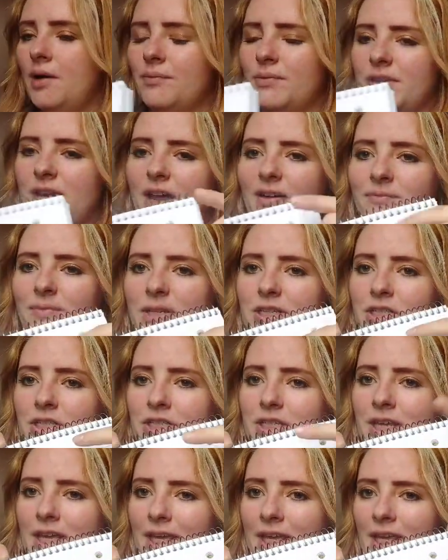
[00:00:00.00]
And I've
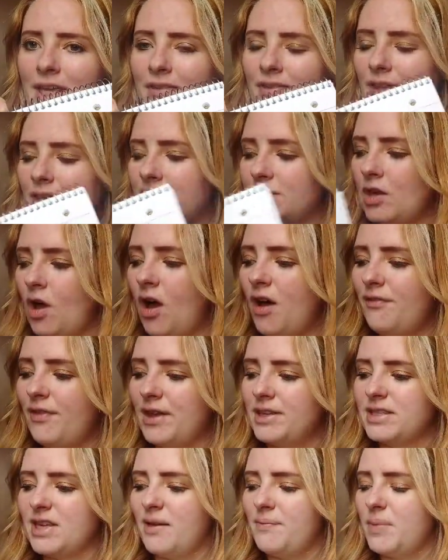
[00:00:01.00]
been ticking things off
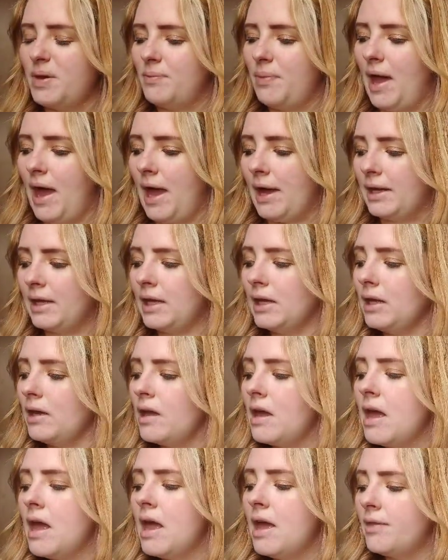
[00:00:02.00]
as I've been packing.